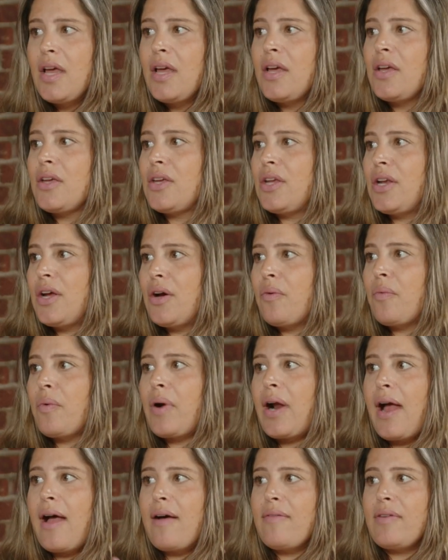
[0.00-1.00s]
You know,
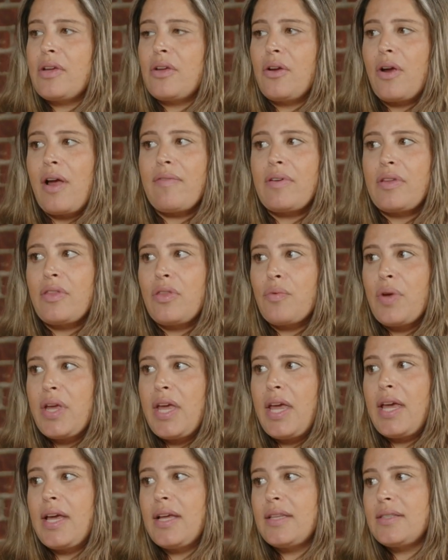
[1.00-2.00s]
you're having 3
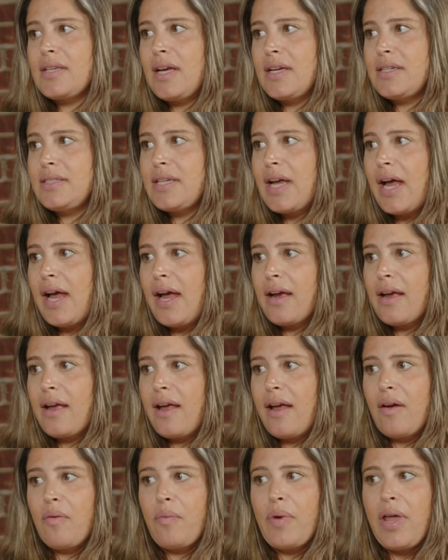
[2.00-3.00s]
hands on deck,
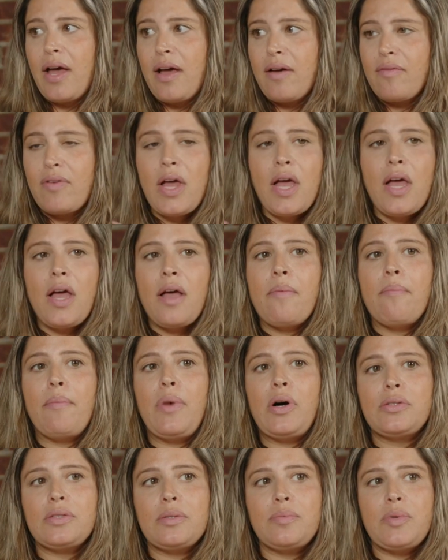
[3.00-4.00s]
and we have
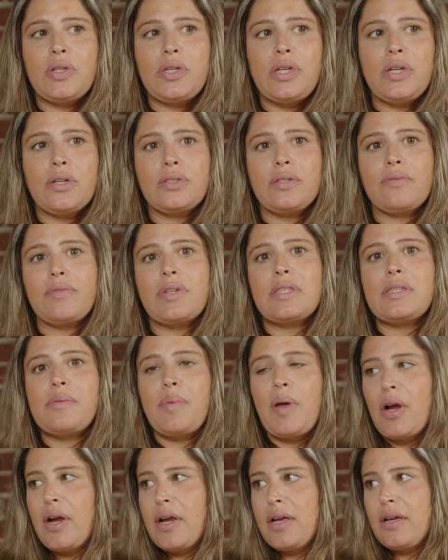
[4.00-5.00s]
multiple years of
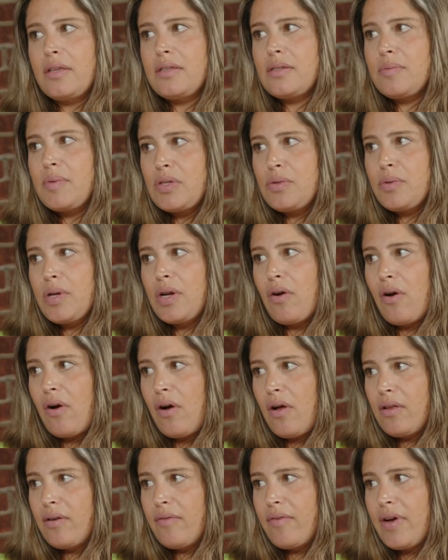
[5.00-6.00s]
experience between
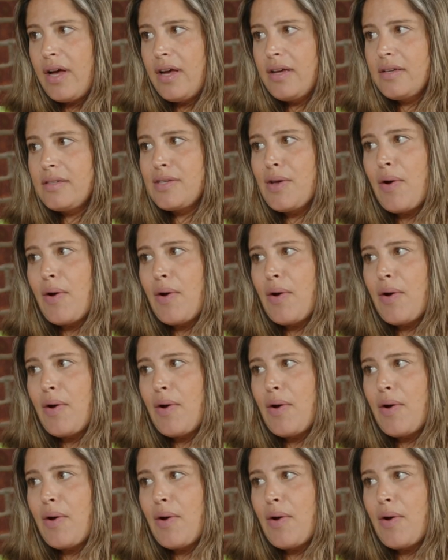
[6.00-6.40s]
all of us.